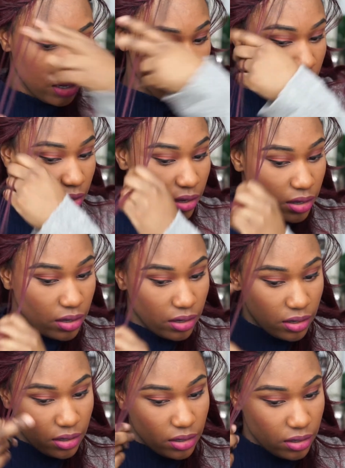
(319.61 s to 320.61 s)

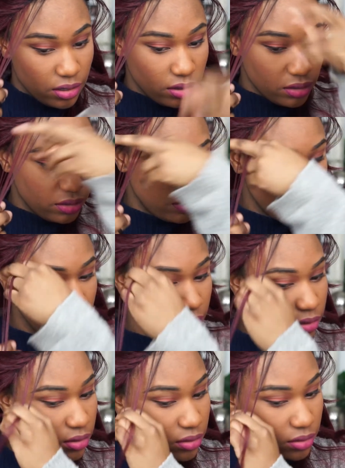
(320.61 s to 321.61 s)

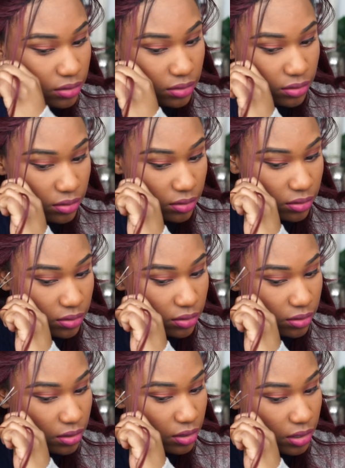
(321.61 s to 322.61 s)
[no speech]